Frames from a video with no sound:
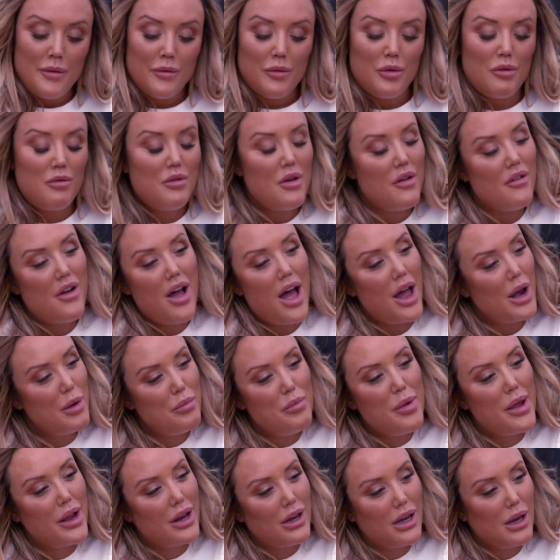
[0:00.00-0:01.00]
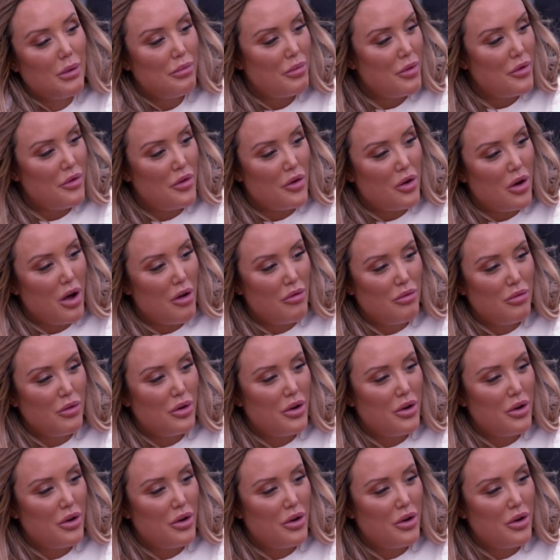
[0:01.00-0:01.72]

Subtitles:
We've never had a picnic before, haven't